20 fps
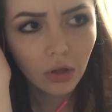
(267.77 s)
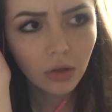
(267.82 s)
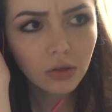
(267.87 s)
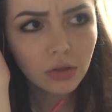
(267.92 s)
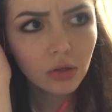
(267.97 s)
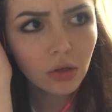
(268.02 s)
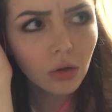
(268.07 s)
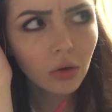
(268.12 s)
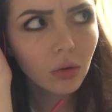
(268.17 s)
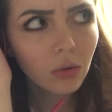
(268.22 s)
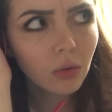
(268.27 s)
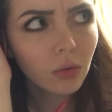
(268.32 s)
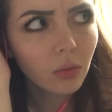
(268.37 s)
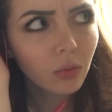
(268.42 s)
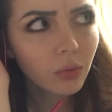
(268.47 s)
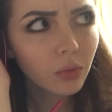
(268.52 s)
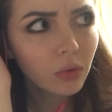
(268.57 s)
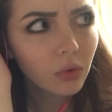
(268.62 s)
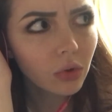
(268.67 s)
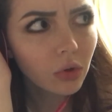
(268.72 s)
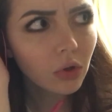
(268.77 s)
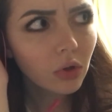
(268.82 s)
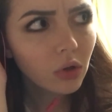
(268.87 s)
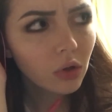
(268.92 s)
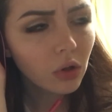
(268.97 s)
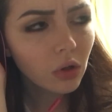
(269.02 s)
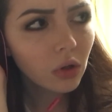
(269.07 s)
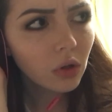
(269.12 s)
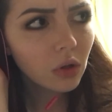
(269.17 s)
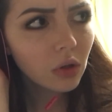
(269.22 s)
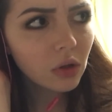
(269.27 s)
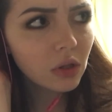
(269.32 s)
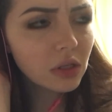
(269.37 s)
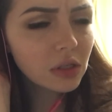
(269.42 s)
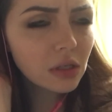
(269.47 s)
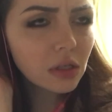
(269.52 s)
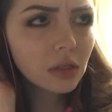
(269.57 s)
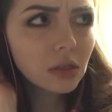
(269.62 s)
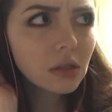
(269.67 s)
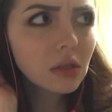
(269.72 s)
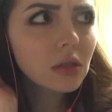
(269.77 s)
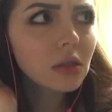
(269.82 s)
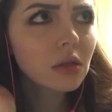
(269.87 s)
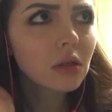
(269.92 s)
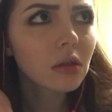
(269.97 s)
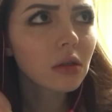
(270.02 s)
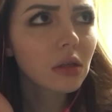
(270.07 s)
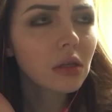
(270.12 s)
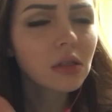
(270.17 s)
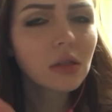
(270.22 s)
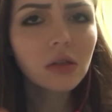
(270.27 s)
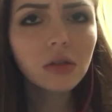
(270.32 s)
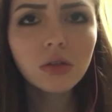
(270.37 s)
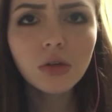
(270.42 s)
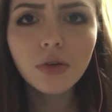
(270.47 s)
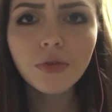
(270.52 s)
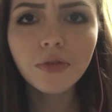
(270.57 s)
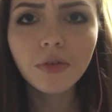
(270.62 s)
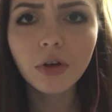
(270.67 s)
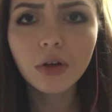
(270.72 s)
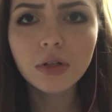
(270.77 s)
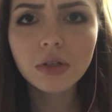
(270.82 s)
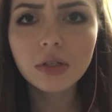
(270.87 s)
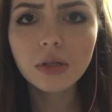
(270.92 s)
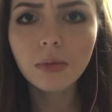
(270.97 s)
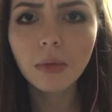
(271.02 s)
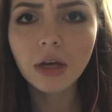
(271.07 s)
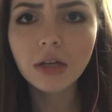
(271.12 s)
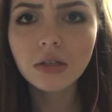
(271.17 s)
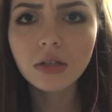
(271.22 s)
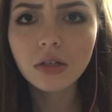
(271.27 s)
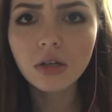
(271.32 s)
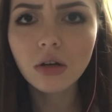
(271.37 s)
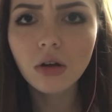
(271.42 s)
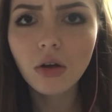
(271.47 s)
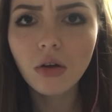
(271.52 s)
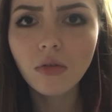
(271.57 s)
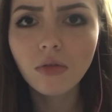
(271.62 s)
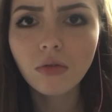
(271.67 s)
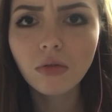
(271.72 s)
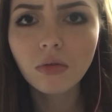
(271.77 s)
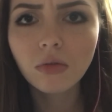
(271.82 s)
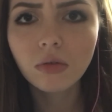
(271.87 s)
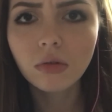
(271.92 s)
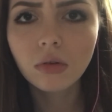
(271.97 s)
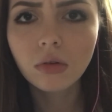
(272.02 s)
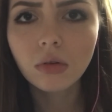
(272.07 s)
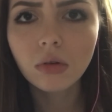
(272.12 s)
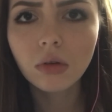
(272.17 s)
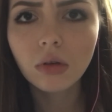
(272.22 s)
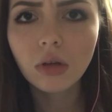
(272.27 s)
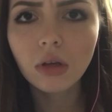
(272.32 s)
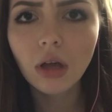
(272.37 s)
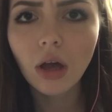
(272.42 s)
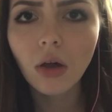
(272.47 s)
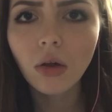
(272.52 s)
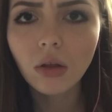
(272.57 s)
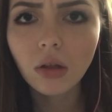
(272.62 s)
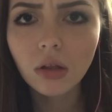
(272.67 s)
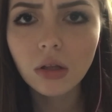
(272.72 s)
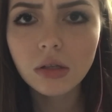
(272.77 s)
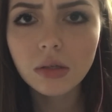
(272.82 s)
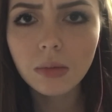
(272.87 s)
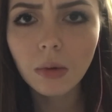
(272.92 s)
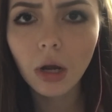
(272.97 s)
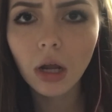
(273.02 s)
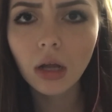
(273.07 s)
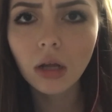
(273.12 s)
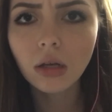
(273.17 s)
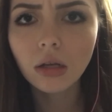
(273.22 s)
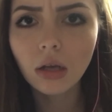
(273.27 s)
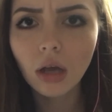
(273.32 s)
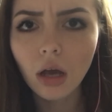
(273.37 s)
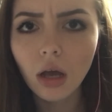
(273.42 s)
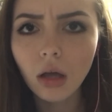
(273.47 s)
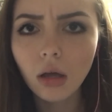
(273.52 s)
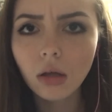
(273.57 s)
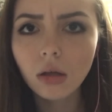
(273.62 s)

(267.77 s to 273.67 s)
So this is your first semester of calculus, right? Yeah.